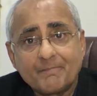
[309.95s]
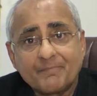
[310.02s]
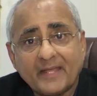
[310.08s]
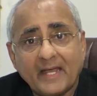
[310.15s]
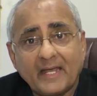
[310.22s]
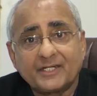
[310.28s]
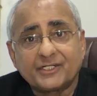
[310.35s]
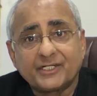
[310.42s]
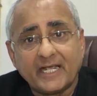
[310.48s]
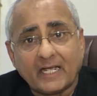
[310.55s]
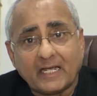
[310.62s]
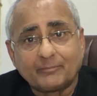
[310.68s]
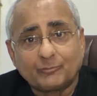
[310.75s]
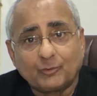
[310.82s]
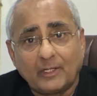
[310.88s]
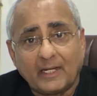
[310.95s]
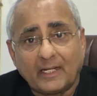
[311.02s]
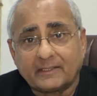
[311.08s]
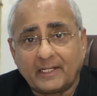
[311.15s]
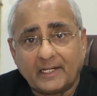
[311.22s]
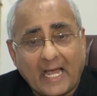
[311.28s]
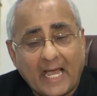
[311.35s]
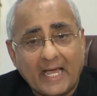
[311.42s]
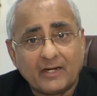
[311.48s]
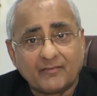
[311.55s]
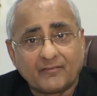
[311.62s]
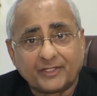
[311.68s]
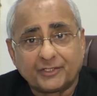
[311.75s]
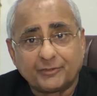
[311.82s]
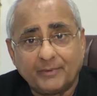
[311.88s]
and Sheikh Abdullah, the Lion of
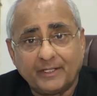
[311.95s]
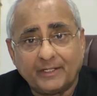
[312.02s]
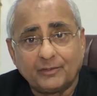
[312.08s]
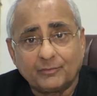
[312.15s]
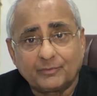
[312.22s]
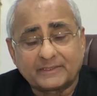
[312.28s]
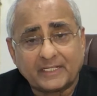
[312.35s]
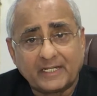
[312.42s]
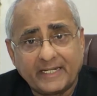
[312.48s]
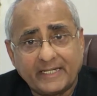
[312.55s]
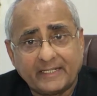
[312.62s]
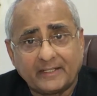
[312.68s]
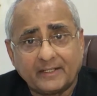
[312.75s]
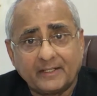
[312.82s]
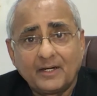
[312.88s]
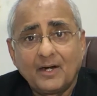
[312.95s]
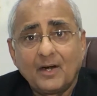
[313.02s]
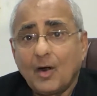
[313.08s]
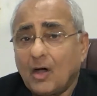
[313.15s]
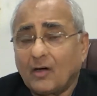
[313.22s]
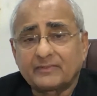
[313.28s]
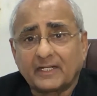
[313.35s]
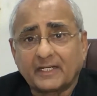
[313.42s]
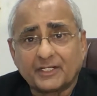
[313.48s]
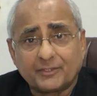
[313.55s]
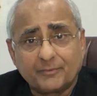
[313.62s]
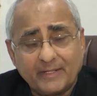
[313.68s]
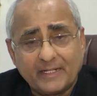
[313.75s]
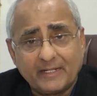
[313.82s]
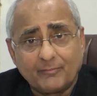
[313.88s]
Kashmir, who was the leader of the
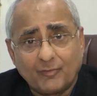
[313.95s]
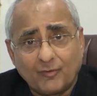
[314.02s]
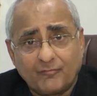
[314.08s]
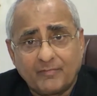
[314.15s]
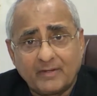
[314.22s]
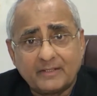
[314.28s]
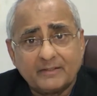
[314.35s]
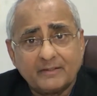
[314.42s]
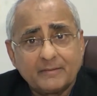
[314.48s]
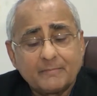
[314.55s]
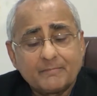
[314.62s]
Kashmiri movement,